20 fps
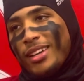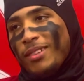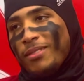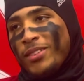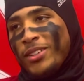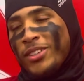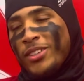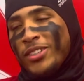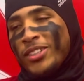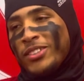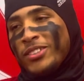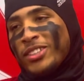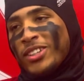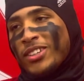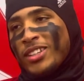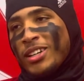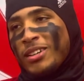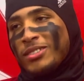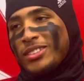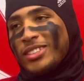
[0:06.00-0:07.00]
We knew he was going
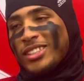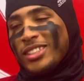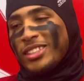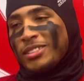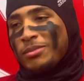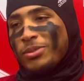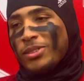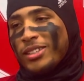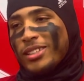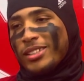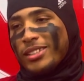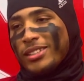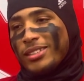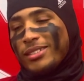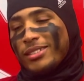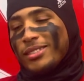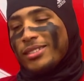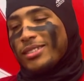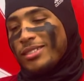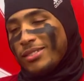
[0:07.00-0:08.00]
to come to this point.
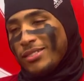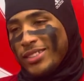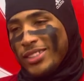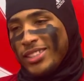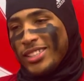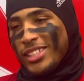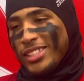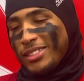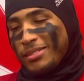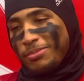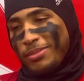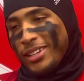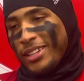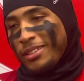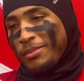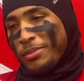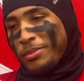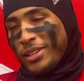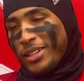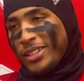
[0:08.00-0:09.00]
He just
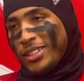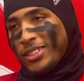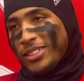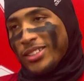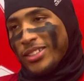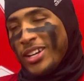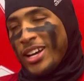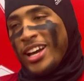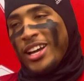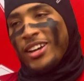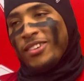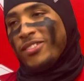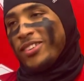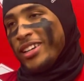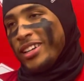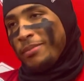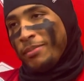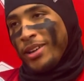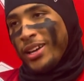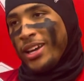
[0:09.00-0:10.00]
played ball, so I ain't
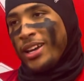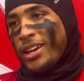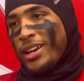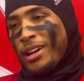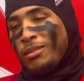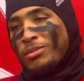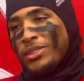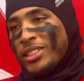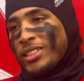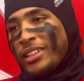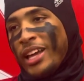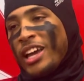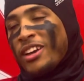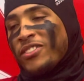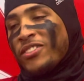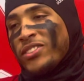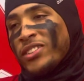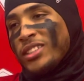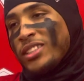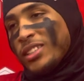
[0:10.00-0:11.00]
really mad. I'm just
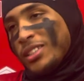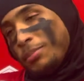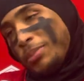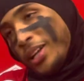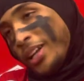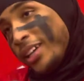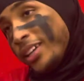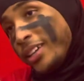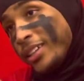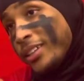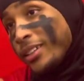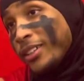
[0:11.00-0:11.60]
thankful to play.